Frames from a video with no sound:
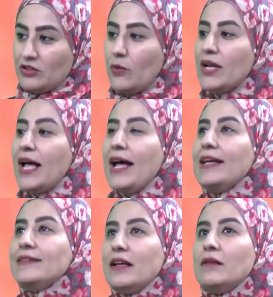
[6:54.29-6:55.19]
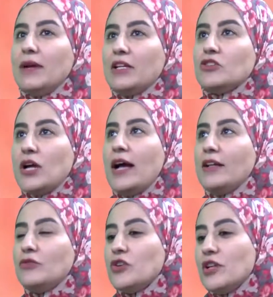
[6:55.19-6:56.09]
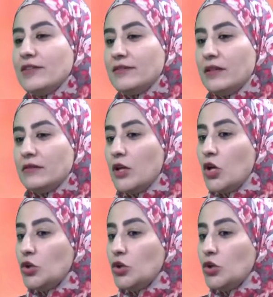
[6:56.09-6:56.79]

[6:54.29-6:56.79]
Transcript: So when I tell my child, for instance,